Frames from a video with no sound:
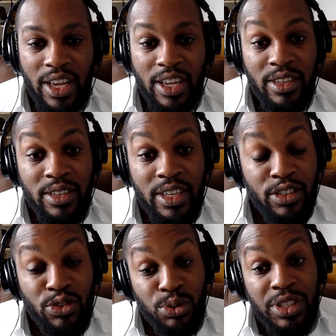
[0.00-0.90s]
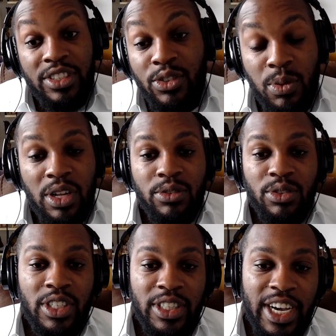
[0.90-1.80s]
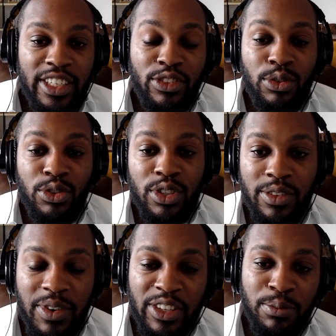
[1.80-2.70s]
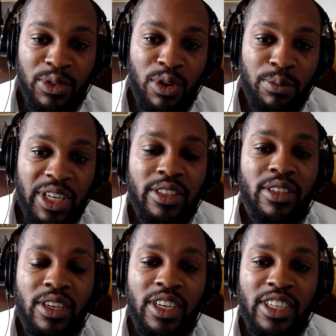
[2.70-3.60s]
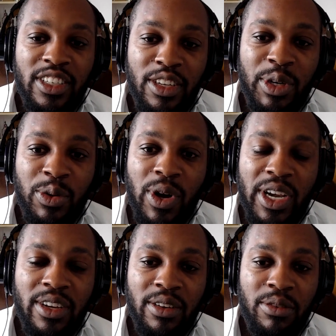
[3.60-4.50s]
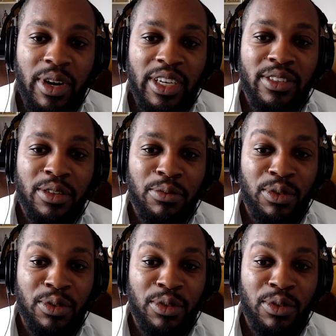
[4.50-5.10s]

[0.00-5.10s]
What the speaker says: And the industry needs as well to see that institutional investment coming in a big way, right?